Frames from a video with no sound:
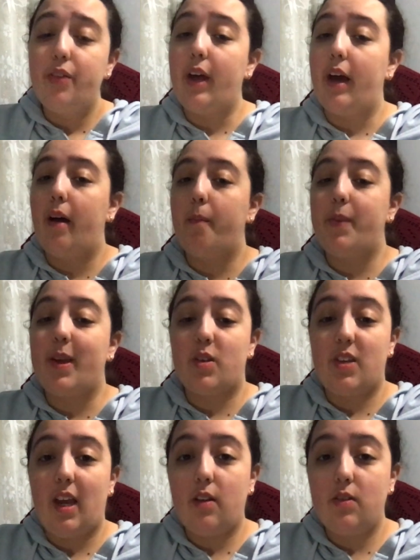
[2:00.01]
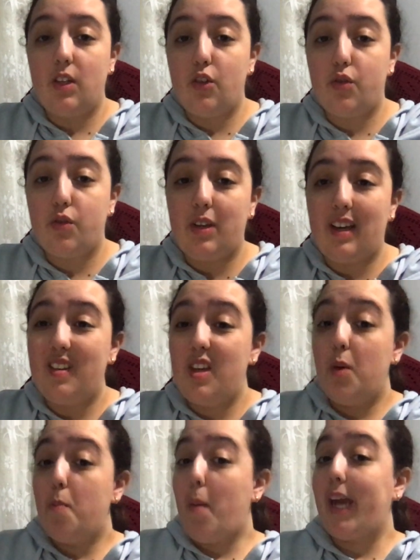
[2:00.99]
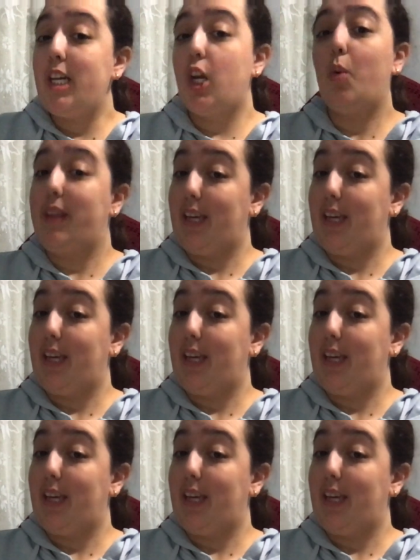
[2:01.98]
that sounds interesting. You may know what the